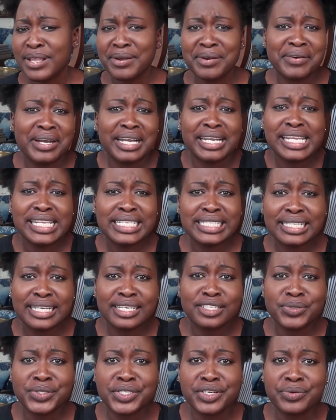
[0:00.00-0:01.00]
or at least
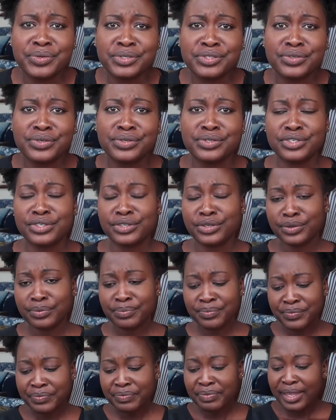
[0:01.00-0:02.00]
that's what I was told, you know.
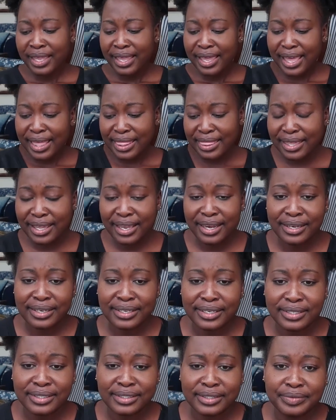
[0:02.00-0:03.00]
And
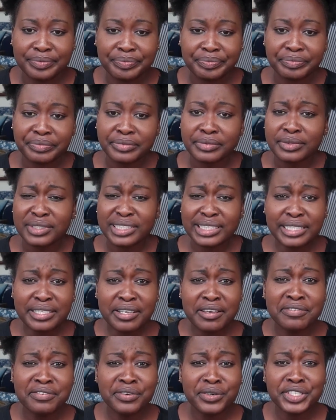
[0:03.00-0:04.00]
then
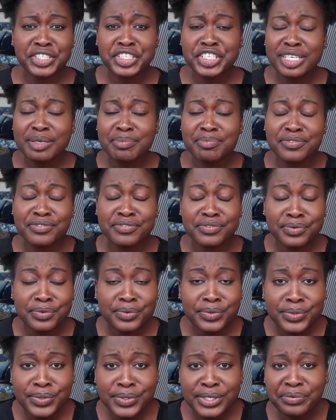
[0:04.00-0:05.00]
for cheap
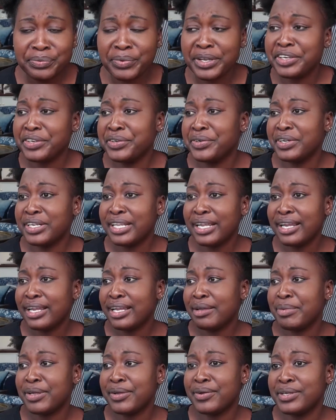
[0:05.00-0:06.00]
food when you're
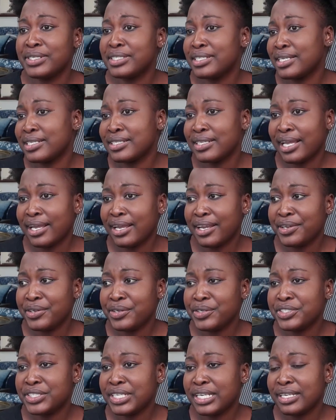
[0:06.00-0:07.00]
there, because that's like
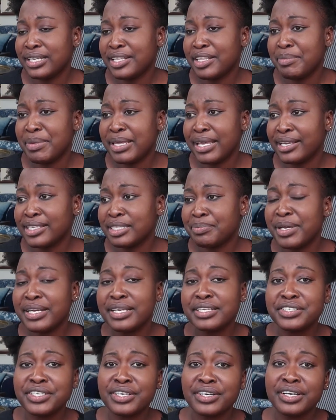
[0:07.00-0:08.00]
usually another big
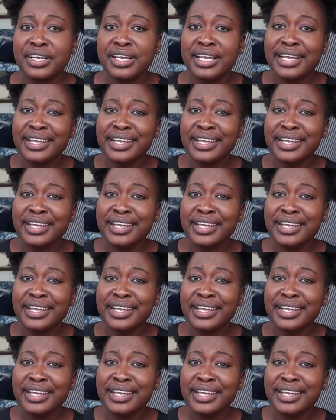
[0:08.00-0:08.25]
expenditure,